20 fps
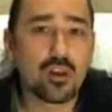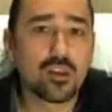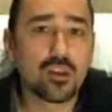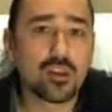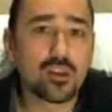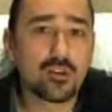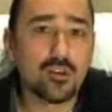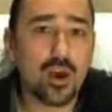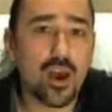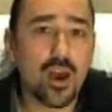
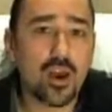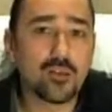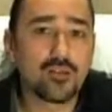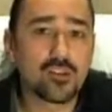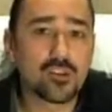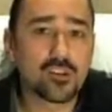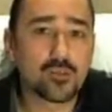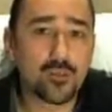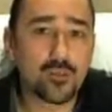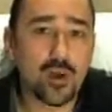you have
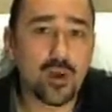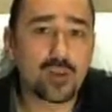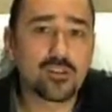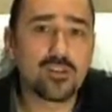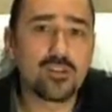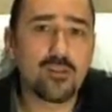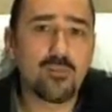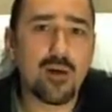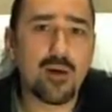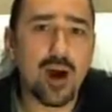to spread
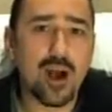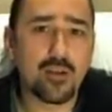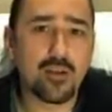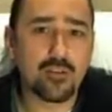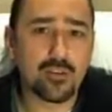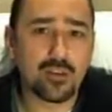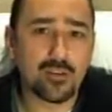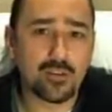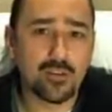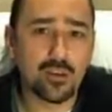
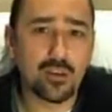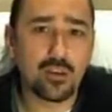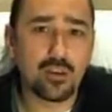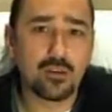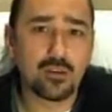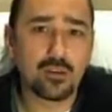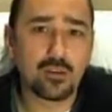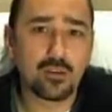democracy